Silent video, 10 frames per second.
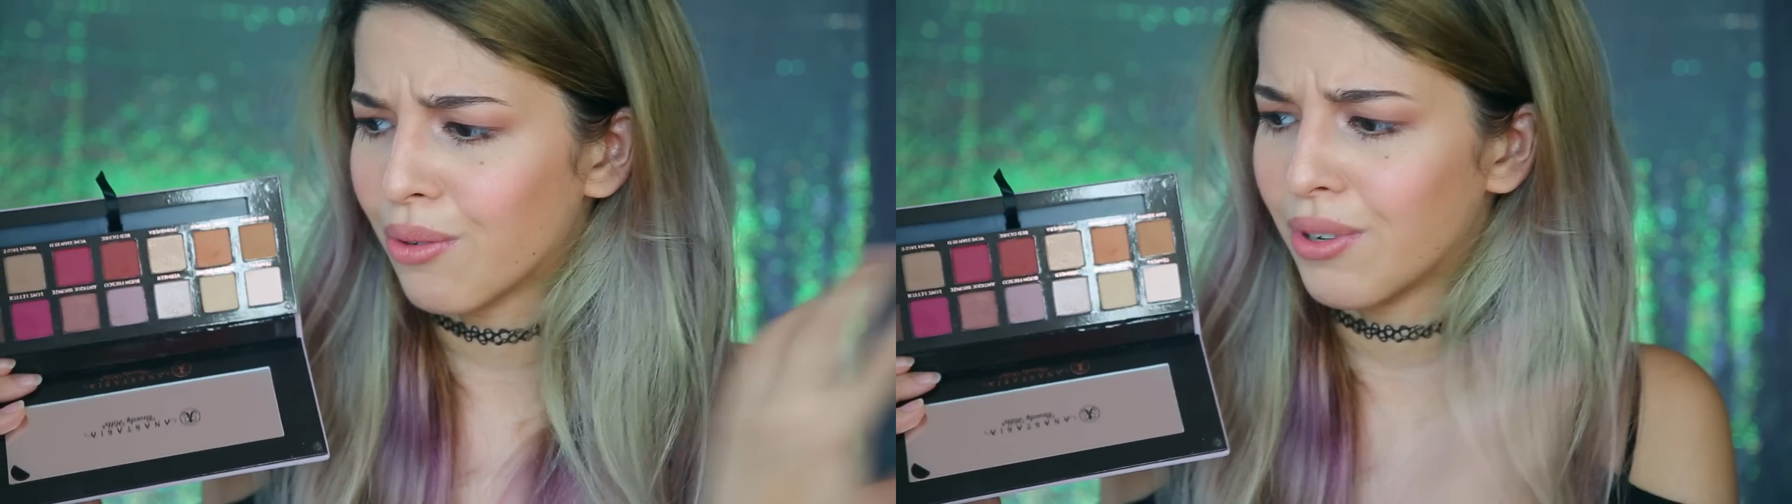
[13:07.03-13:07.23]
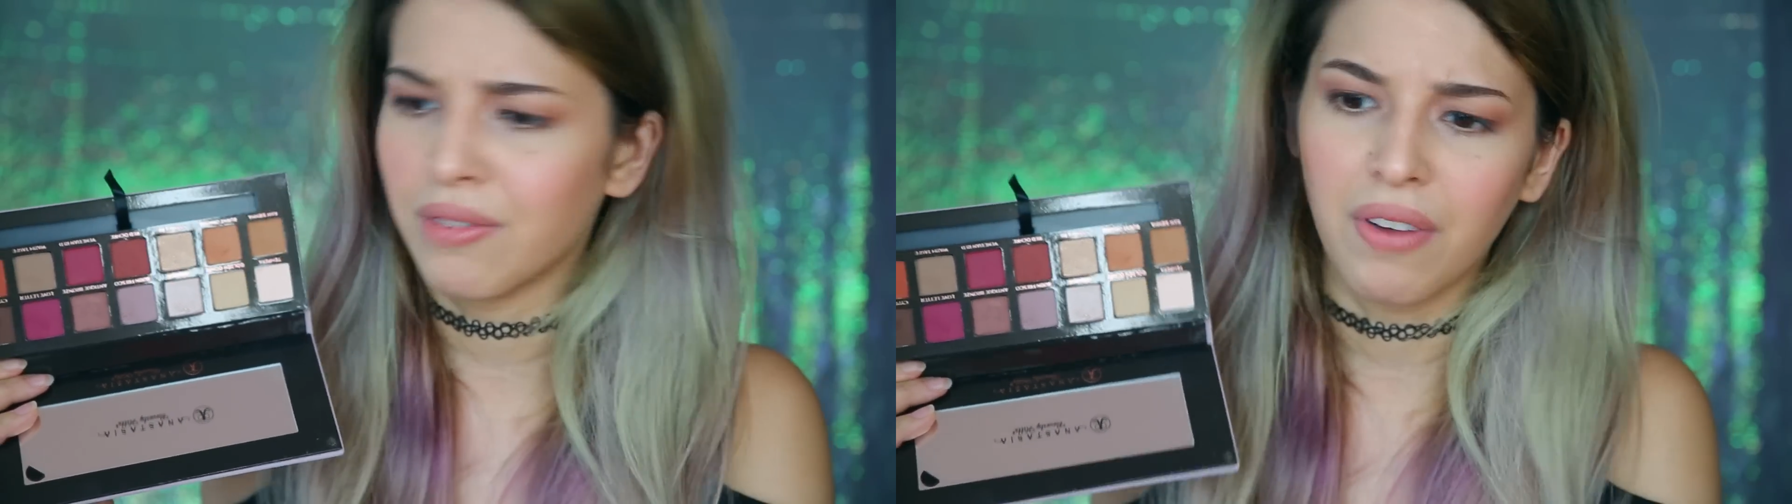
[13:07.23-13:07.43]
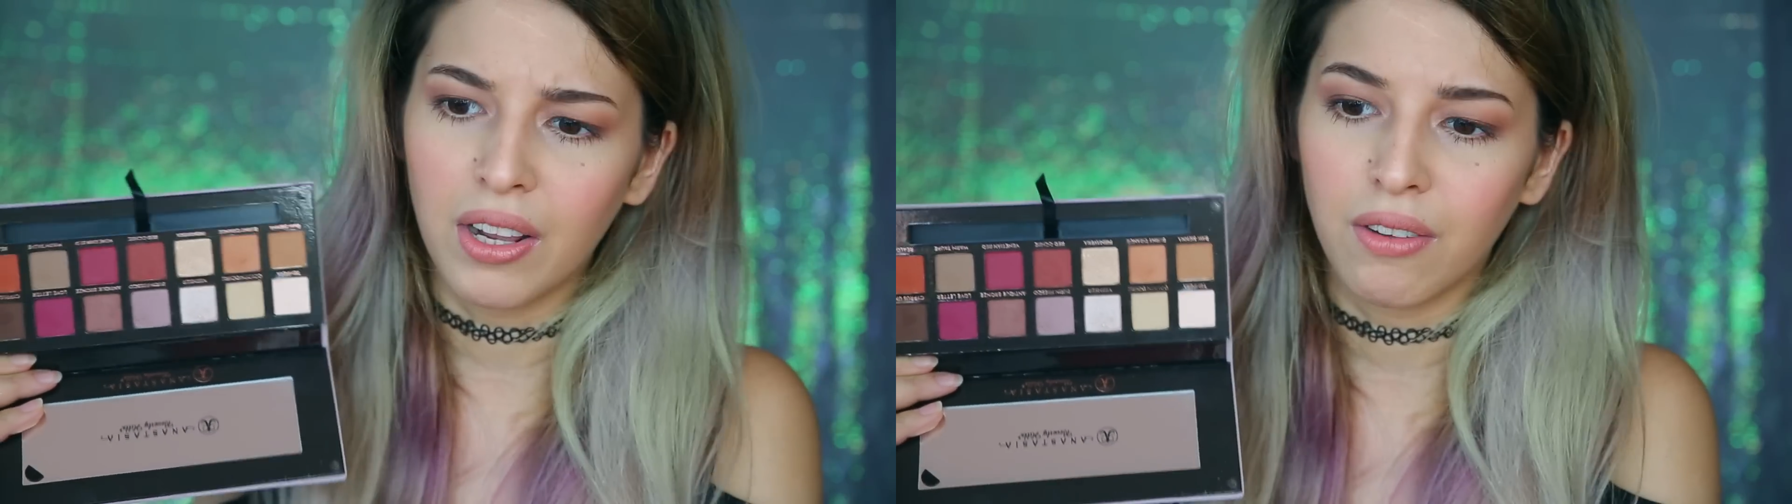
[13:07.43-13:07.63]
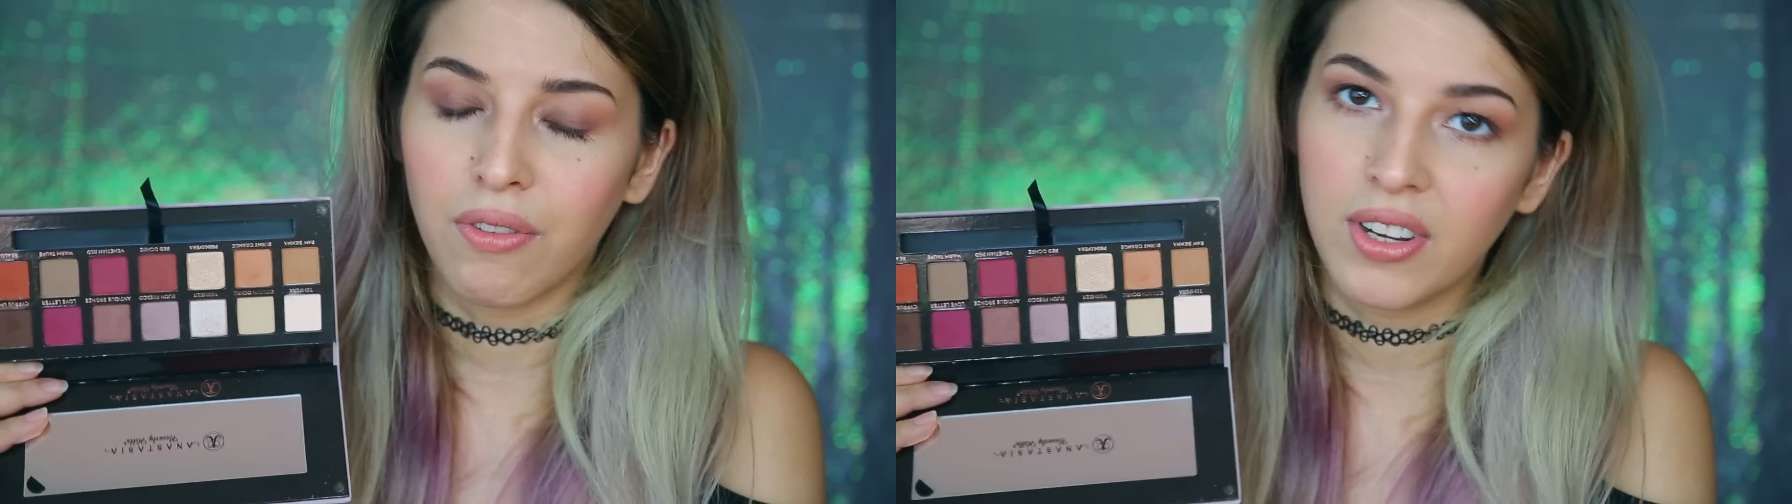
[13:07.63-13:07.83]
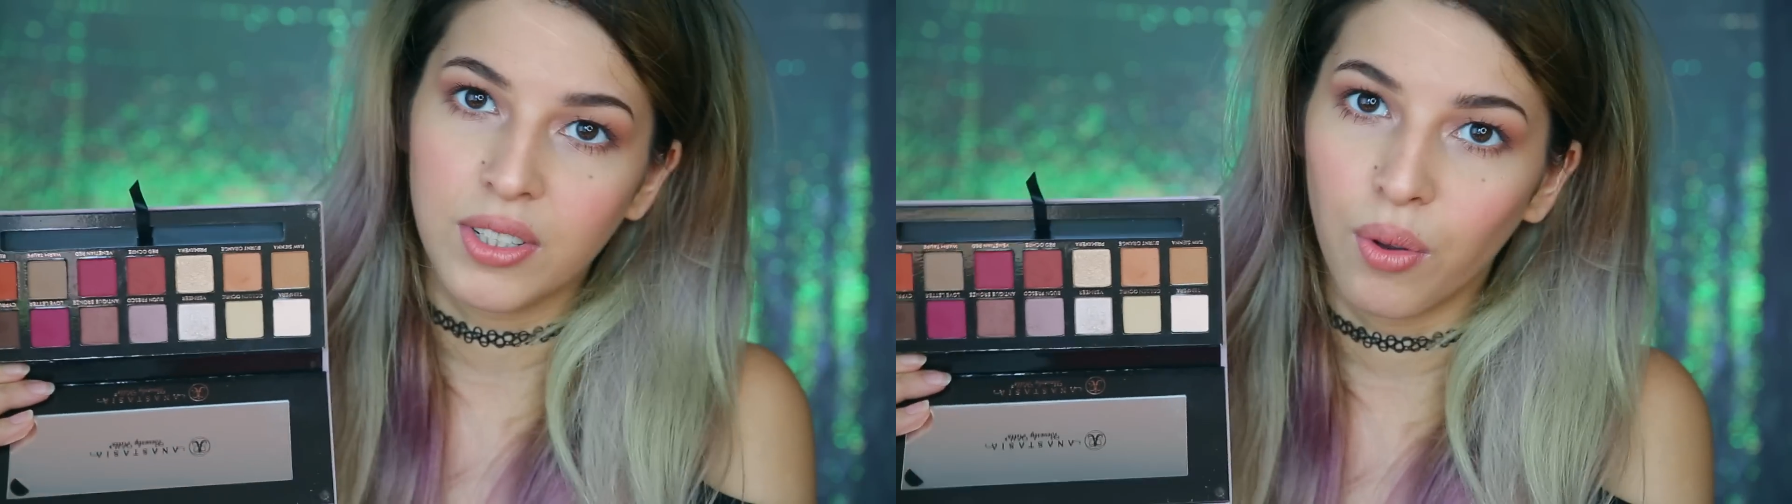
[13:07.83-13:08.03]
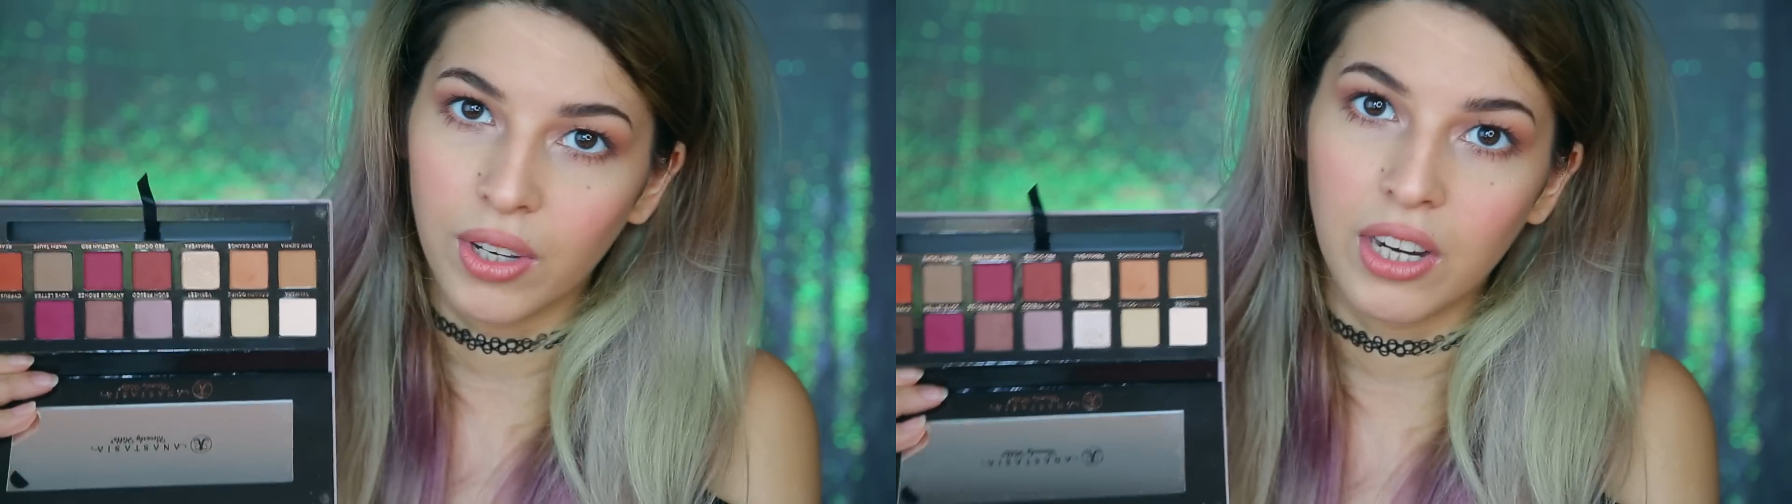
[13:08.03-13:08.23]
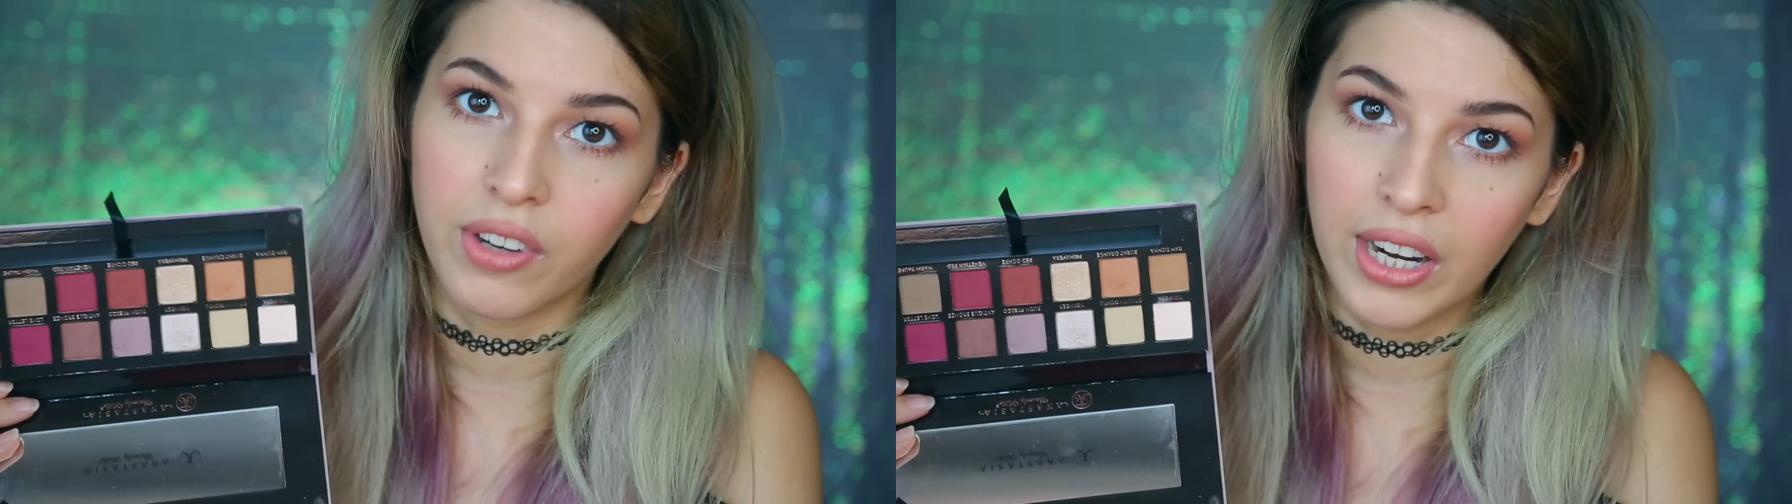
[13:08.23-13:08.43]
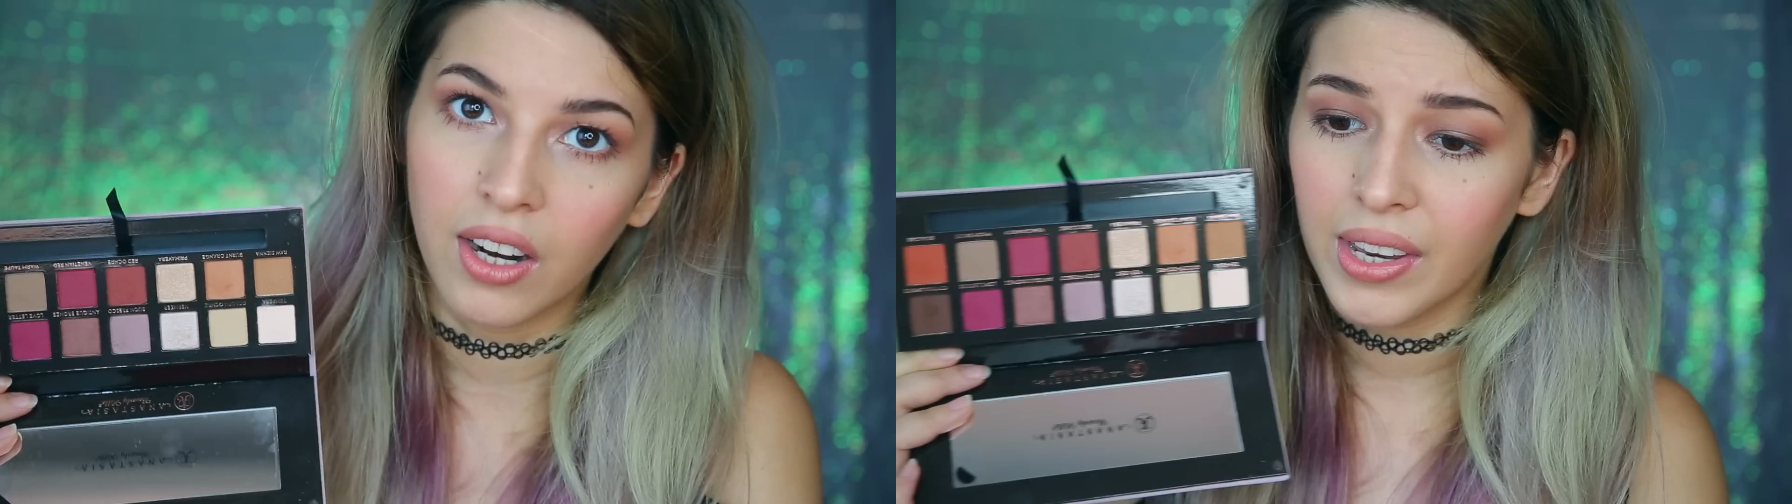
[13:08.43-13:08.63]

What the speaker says: towards Violet Voss Holy Grail.